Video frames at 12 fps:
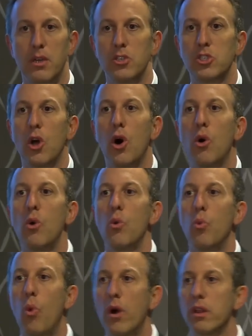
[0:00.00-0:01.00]
So
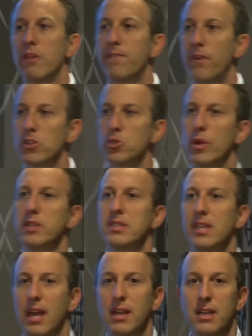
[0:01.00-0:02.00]
one of the first ways
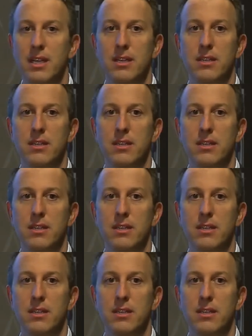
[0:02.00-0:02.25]
to get it